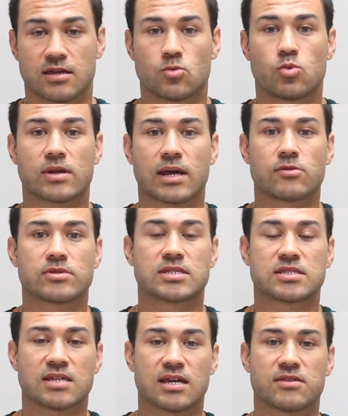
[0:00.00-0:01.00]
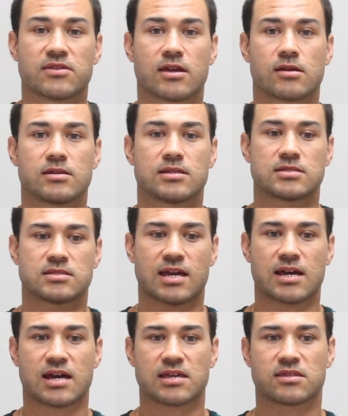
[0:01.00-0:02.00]
And what I would say there is
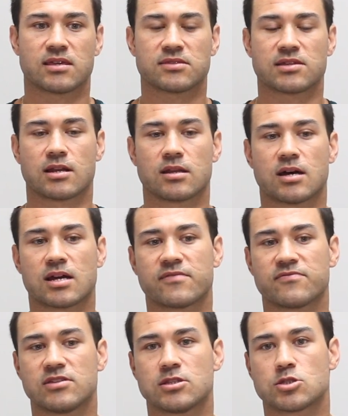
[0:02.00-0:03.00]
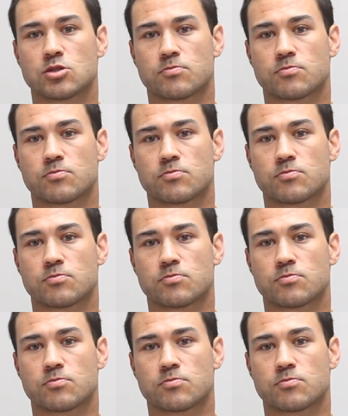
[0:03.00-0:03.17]
that I think that a lot of these